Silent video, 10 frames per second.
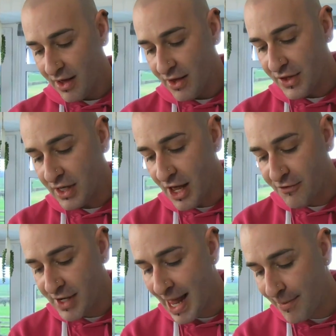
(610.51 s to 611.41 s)
the
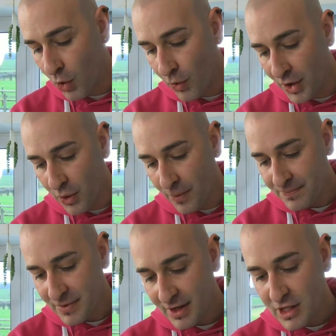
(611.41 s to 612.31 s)
lovely lemon oil,
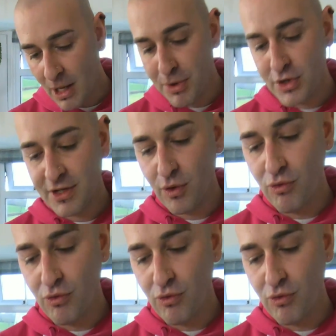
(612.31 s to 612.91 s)
the beautiful